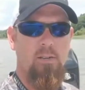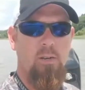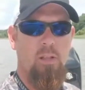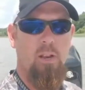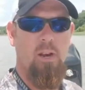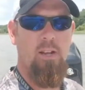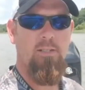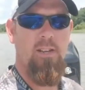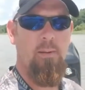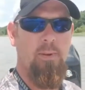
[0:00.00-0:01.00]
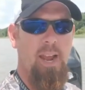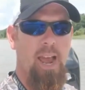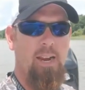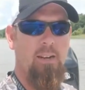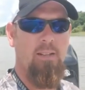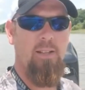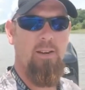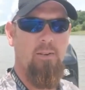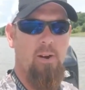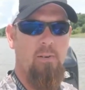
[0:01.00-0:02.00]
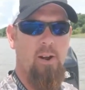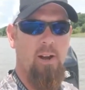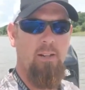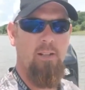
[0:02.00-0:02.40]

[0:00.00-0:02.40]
Doing a little lunchtime catting on Lake Red Rock.